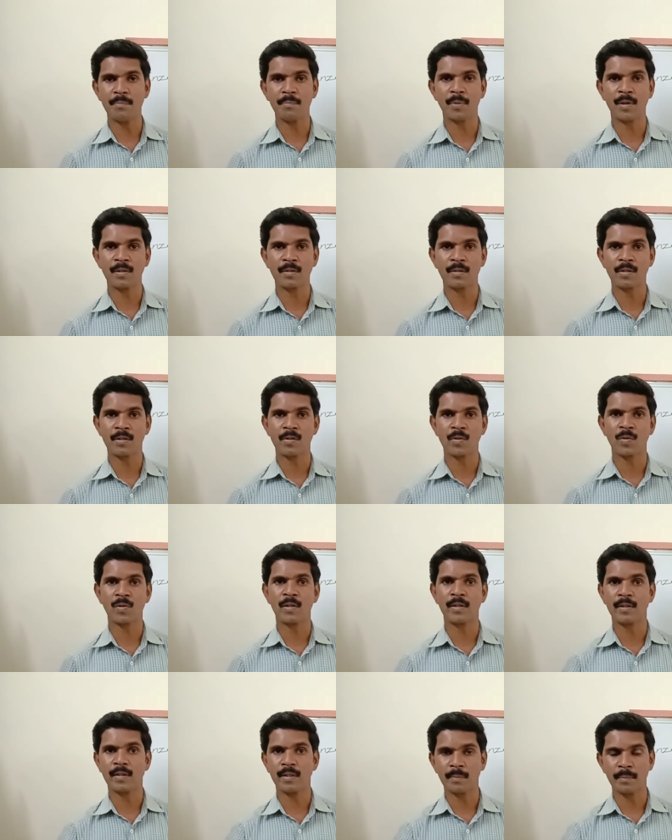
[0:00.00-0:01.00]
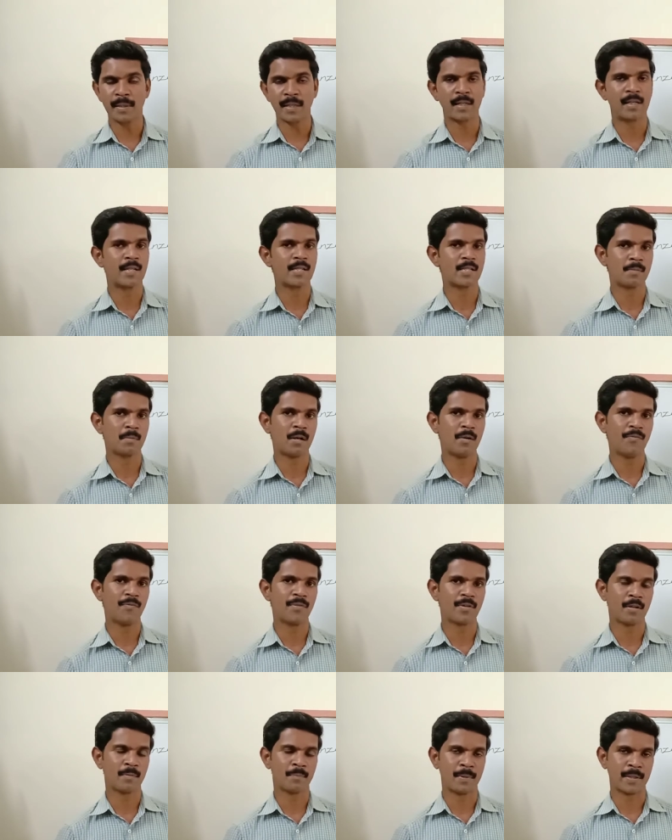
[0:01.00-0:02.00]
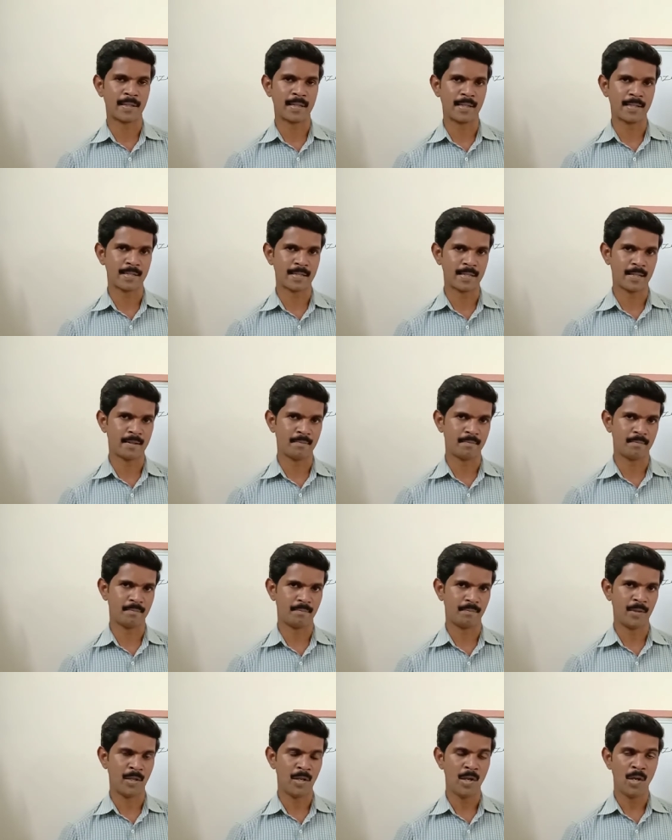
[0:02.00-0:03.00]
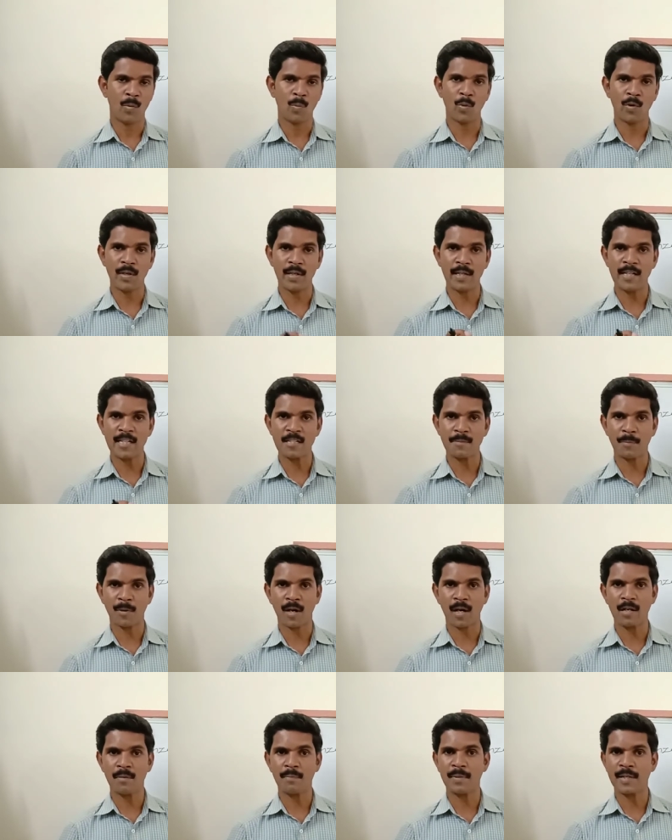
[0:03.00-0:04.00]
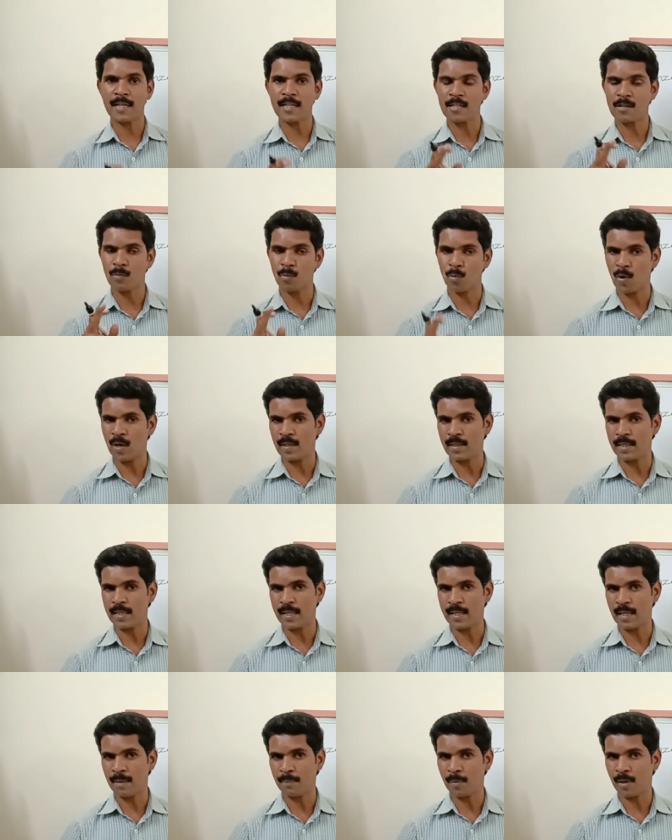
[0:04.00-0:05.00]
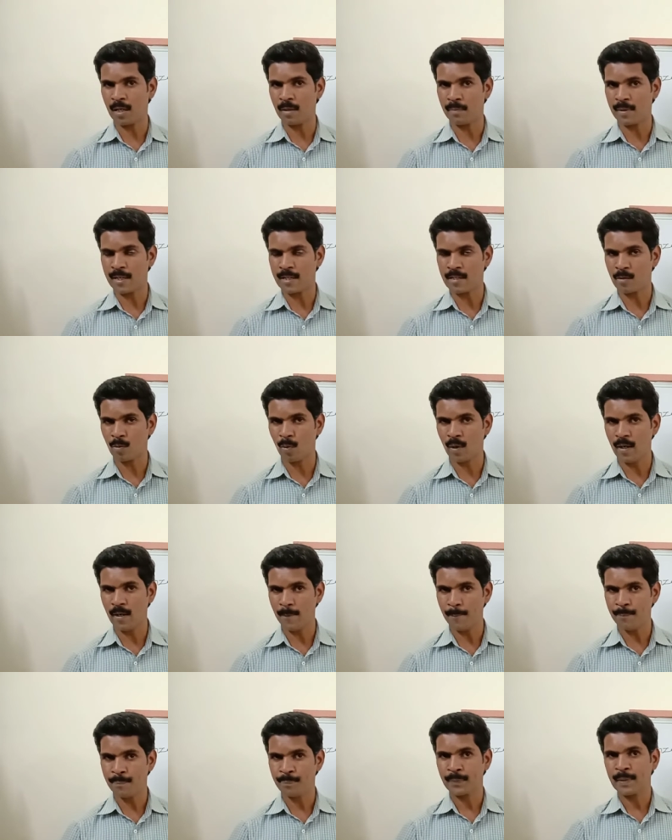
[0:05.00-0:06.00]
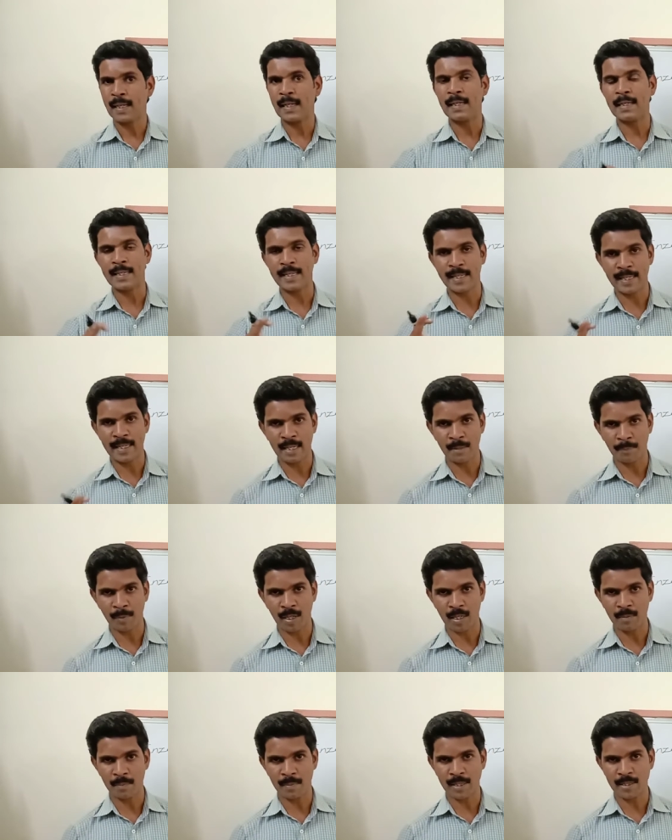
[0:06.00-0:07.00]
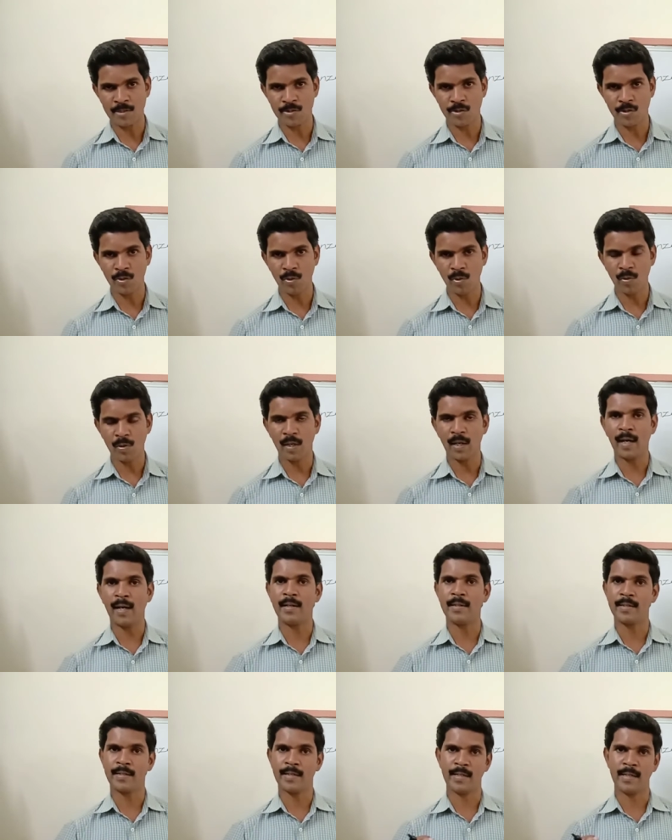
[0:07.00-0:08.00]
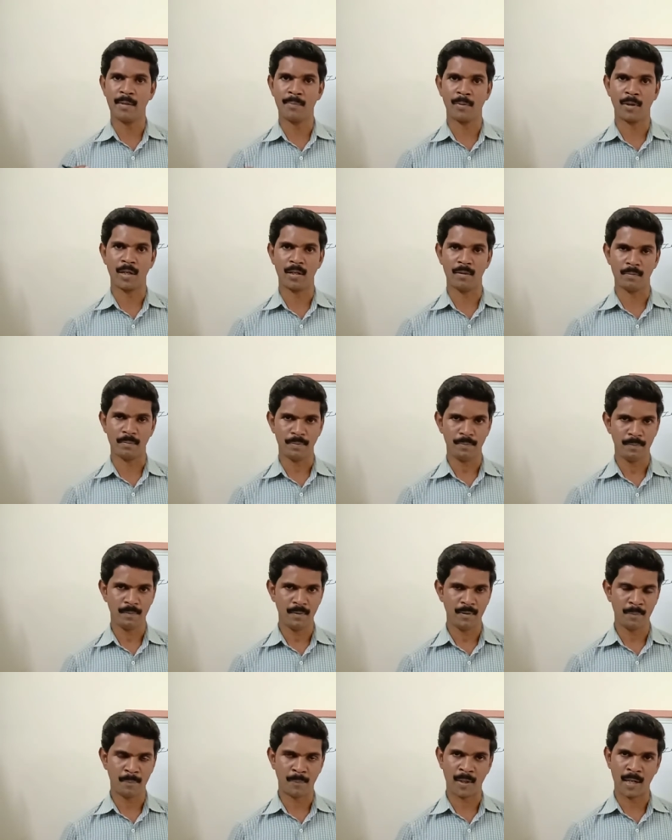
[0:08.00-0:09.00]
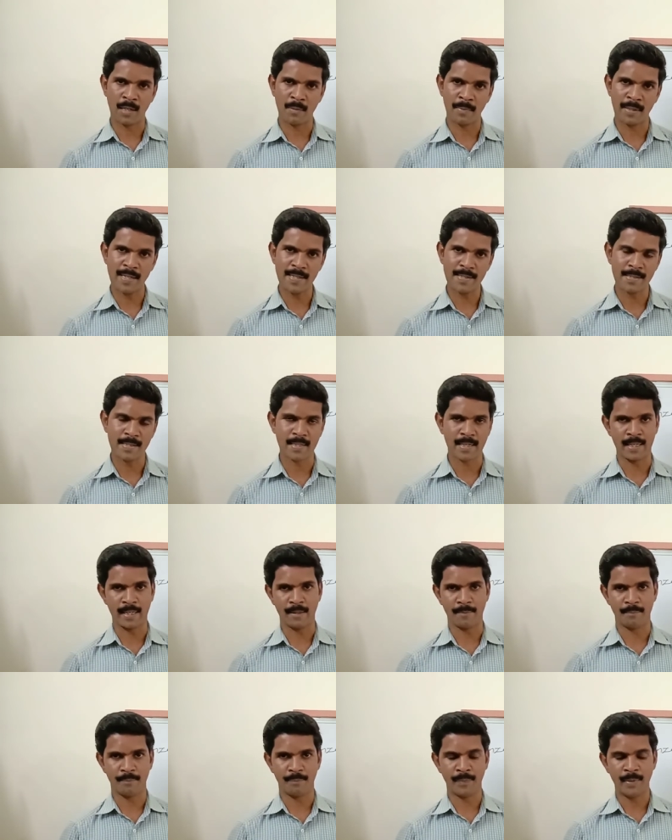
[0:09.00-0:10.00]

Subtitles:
important role in the mechanism of replication. One is polymerase 1, DNA polymerase 1. DNA polymerase 2 and DNA polymerase 3.